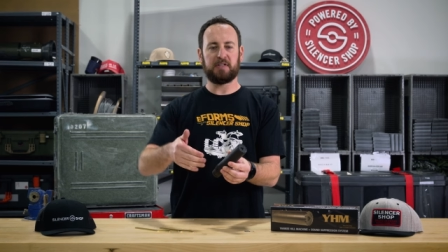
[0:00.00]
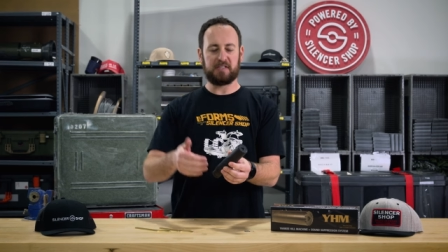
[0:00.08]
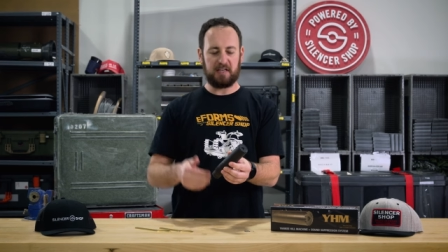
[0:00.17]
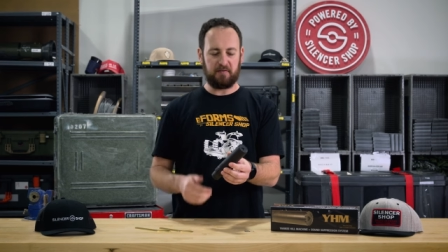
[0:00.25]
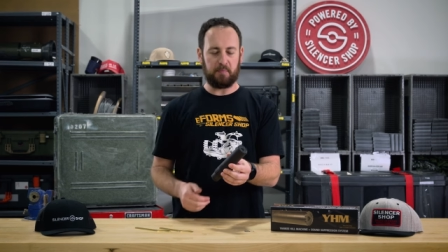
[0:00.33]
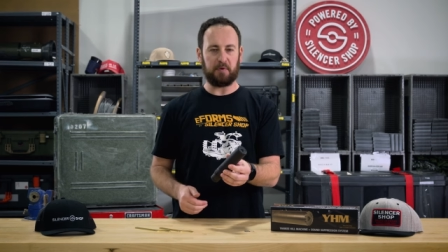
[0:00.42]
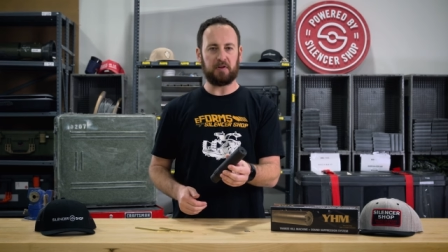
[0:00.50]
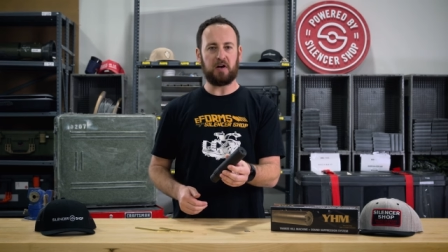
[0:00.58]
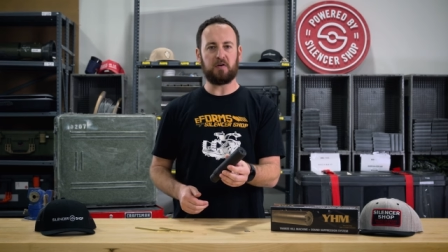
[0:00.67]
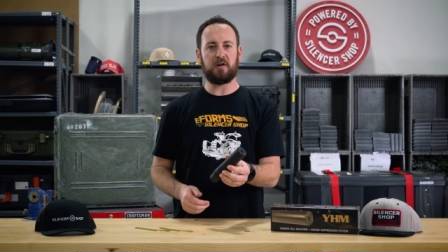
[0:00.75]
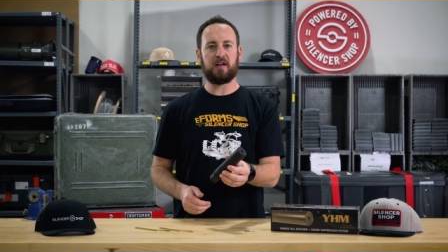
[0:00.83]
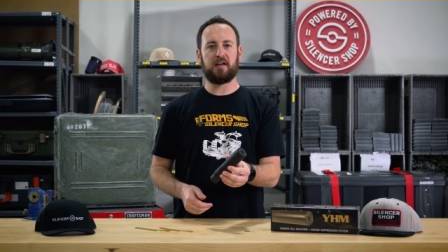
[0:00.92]
please leave it
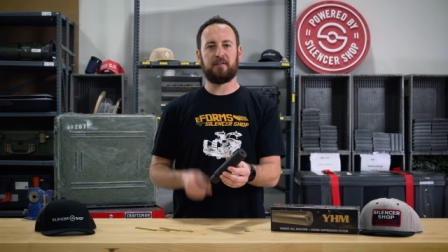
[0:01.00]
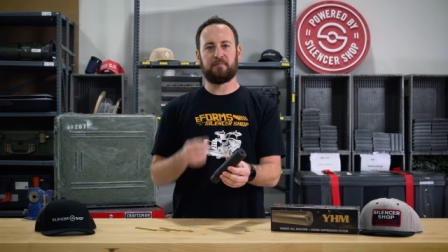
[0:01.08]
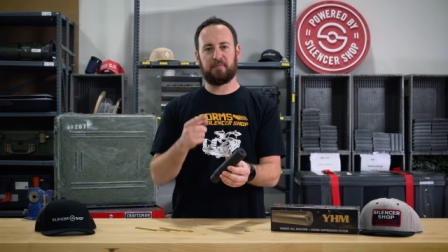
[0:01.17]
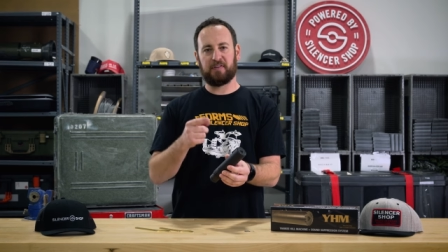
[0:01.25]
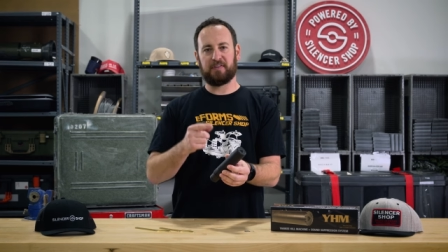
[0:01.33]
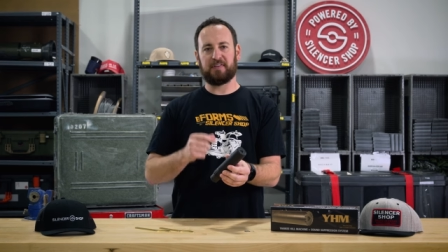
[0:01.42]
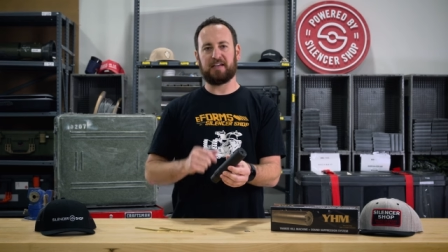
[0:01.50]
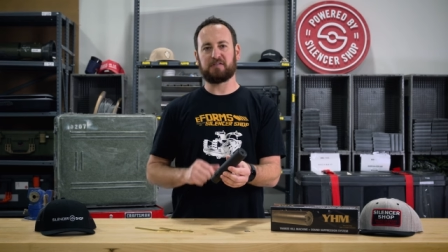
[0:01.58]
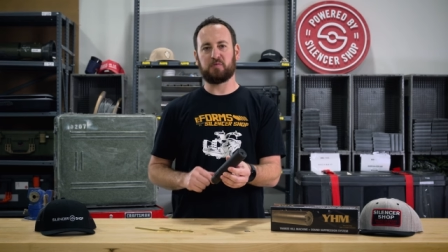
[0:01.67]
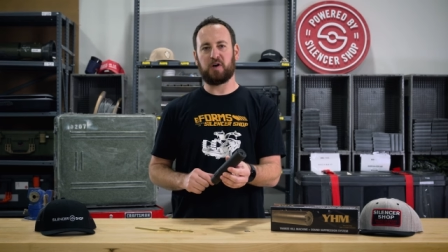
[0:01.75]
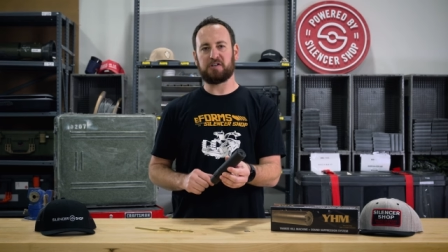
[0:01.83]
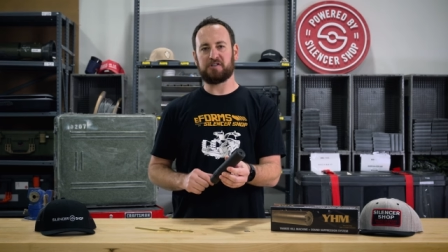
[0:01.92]
below.
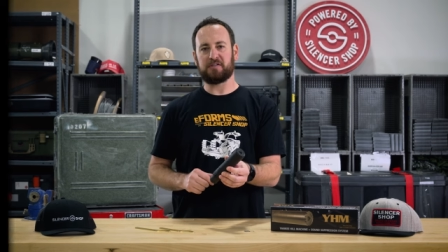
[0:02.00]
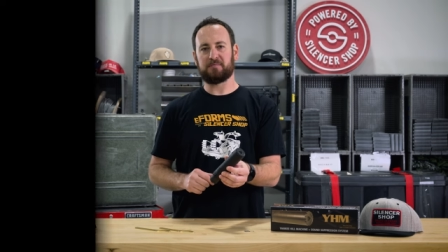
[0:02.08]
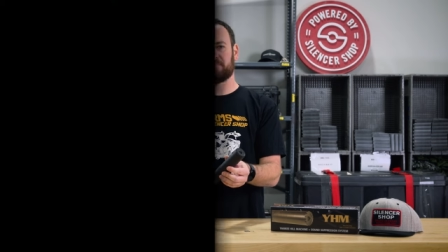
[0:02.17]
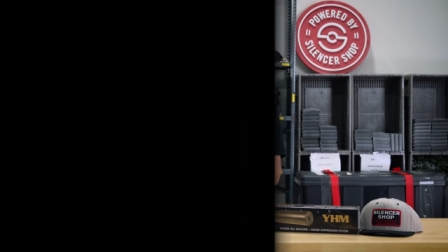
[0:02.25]
Thanks for watching.